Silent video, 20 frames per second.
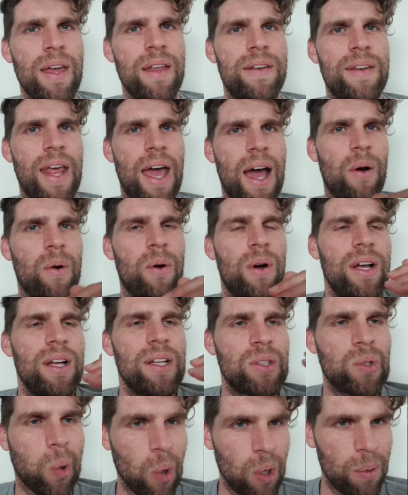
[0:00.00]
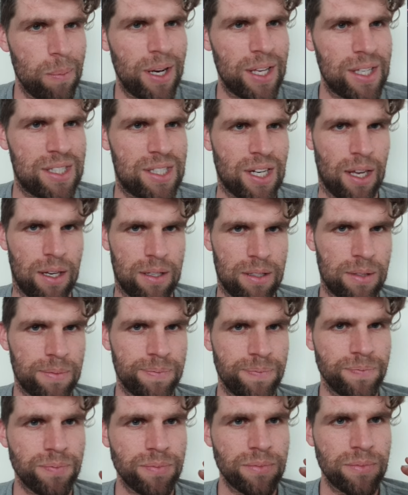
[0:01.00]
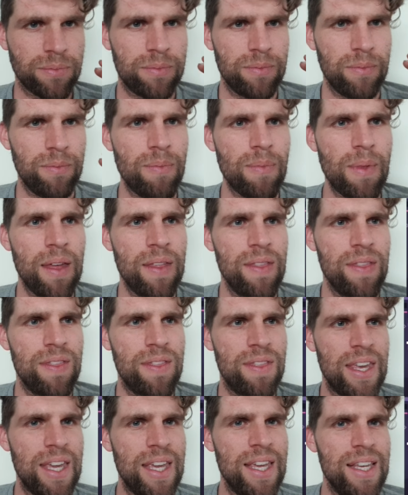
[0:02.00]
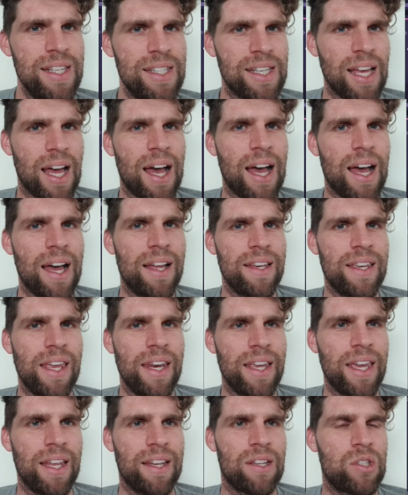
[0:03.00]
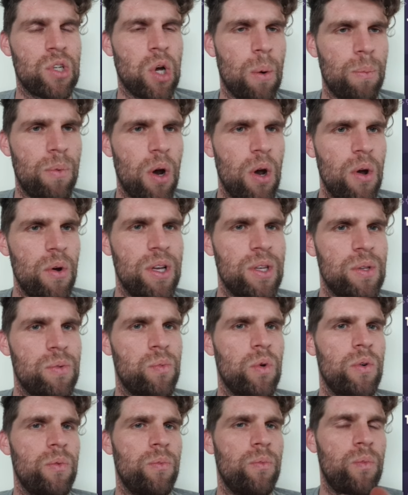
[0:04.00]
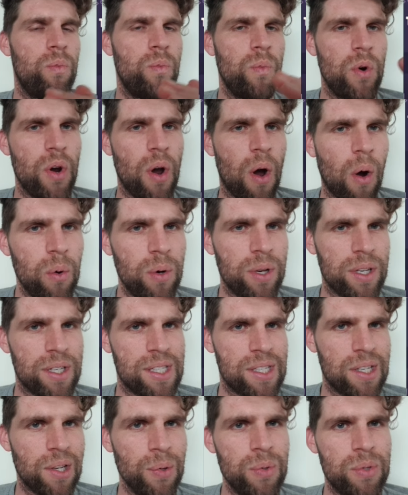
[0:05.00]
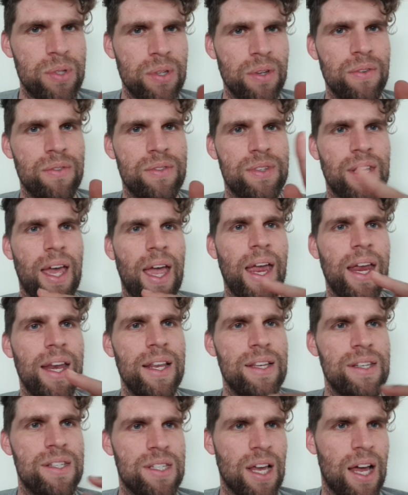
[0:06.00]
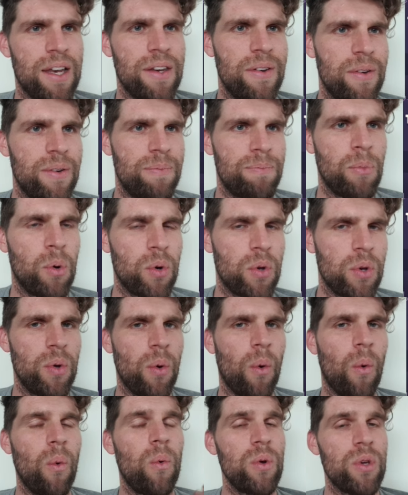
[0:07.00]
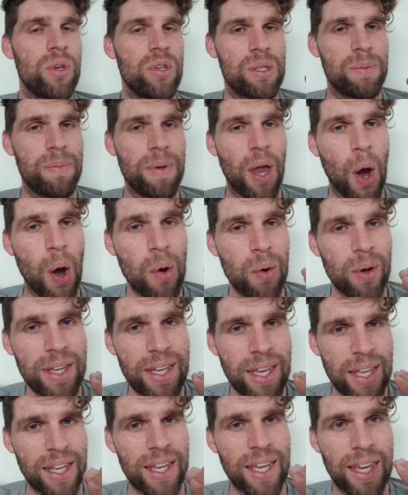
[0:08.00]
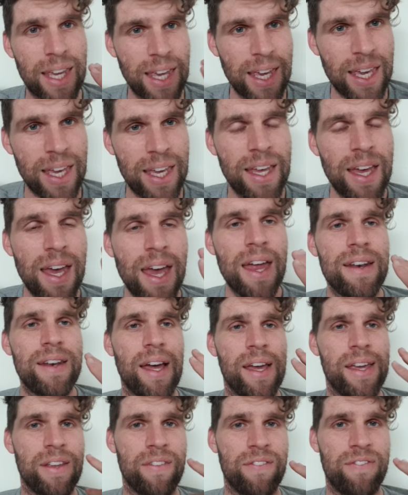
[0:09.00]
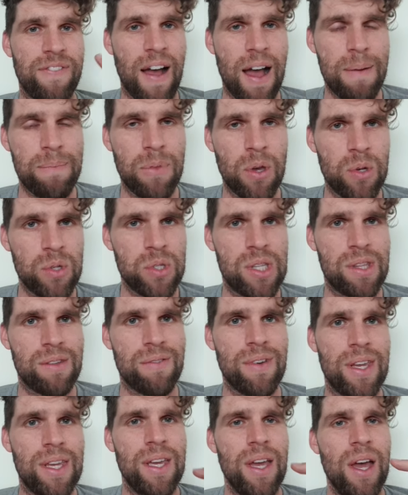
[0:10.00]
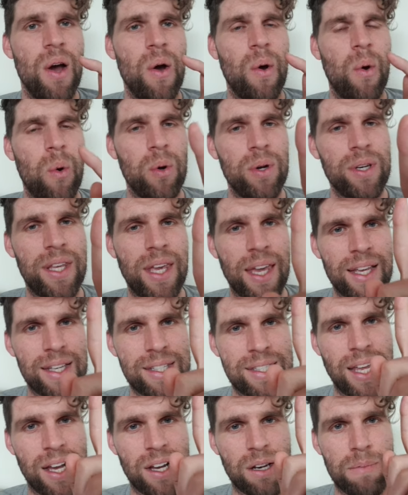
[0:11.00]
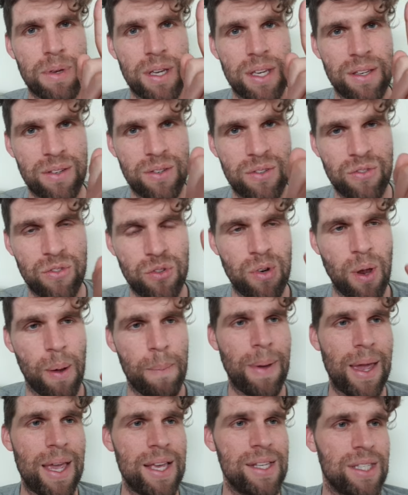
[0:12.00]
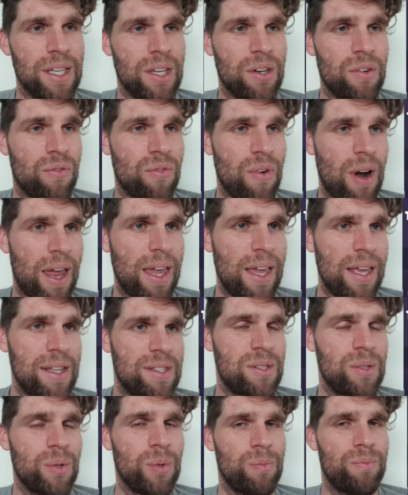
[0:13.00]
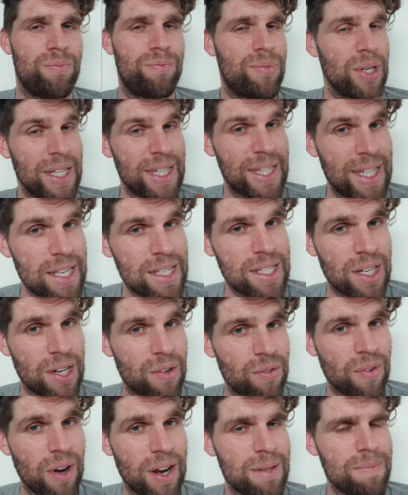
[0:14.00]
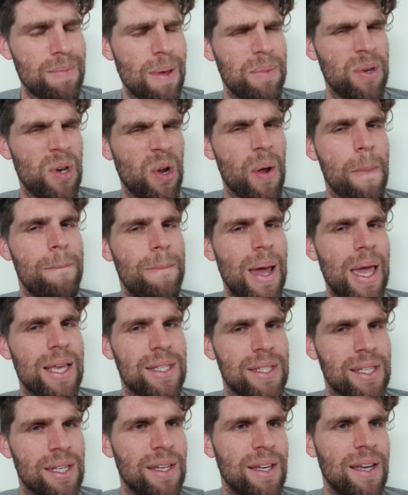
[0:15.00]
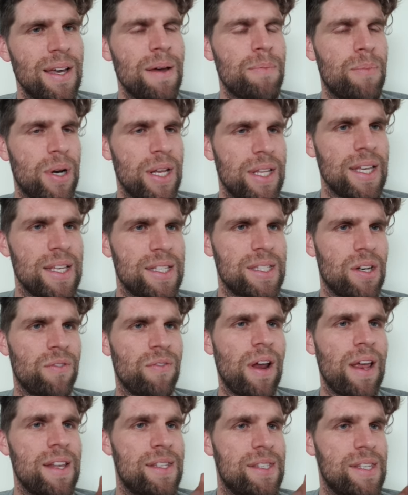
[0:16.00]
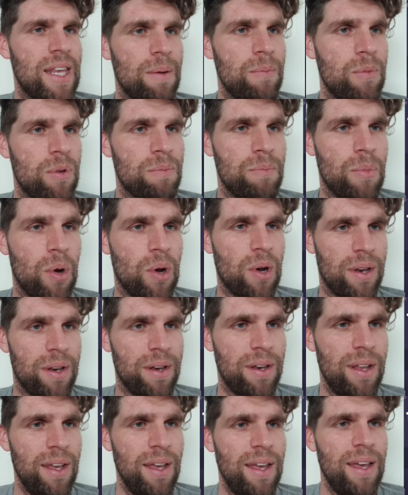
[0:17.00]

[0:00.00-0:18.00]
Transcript: Now, tournament exchange. These are, yet again, the top row were old exclusives. Hades, Shan, Mordu, all used to be only getting here. Now you can farm those 3. Horn King is now going to be amazing in raids, or pretty decent in raids. Maybe not amazing. Pretty decent in raids. Same with Merlin.